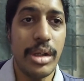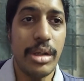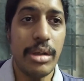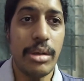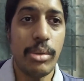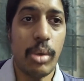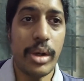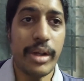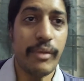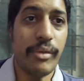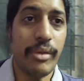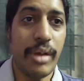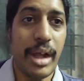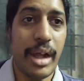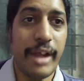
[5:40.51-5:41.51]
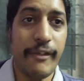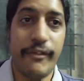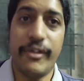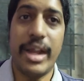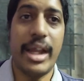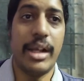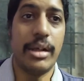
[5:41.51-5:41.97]
What if I
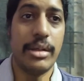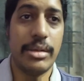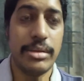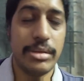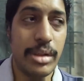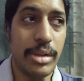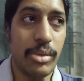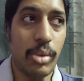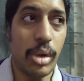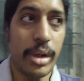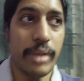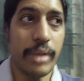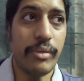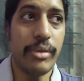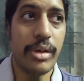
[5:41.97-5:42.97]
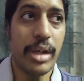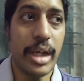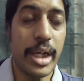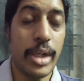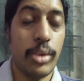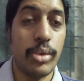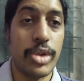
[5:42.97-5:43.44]
fail? What if
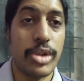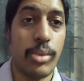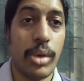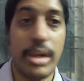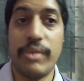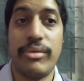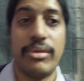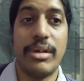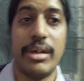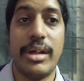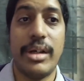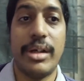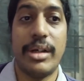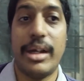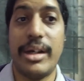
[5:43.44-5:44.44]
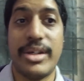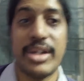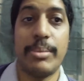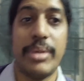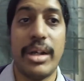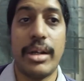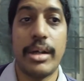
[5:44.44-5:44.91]
I lose? What if it ends
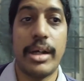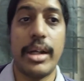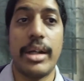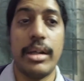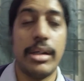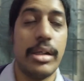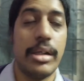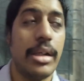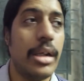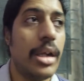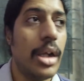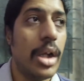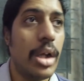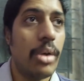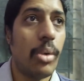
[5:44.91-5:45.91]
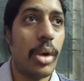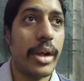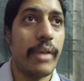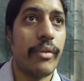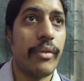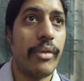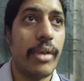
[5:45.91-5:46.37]
up in a ridicule? What
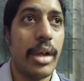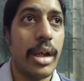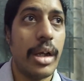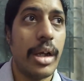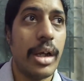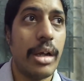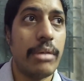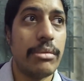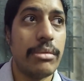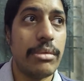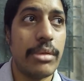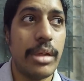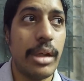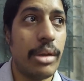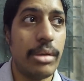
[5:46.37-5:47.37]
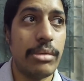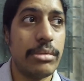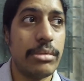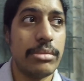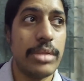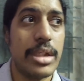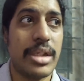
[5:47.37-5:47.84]
if, you know,
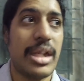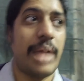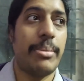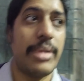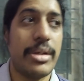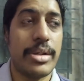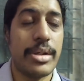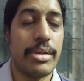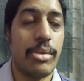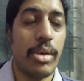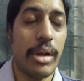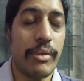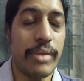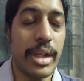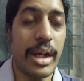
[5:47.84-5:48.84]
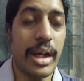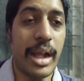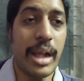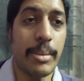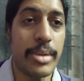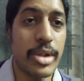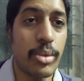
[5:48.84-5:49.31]
this happens? What if that
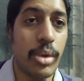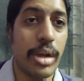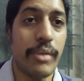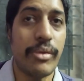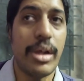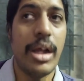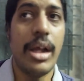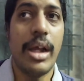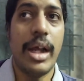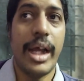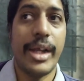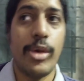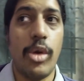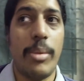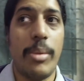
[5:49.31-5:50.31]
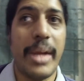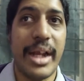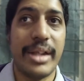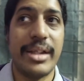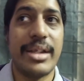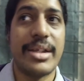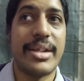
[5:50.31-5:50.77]
happens? What if I go
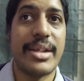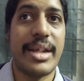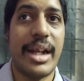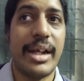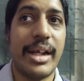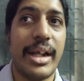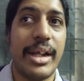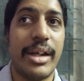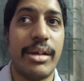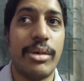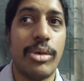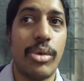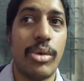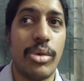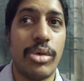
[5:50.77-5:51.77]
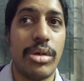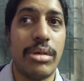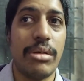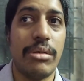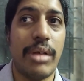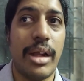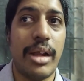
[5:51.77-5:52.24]
behind this and I don't
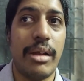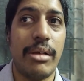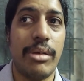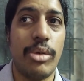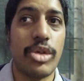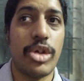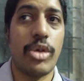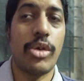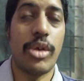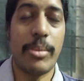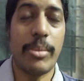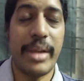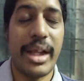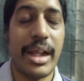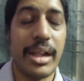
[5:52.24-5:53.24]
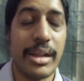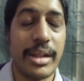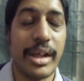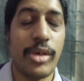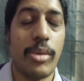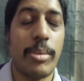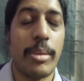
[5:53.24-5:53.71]
I lose out on my health? I
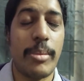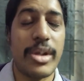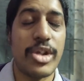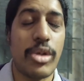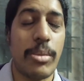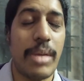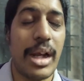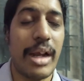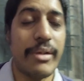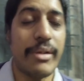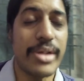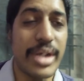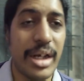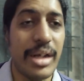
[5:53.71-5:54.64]
compromise on my lifestyle.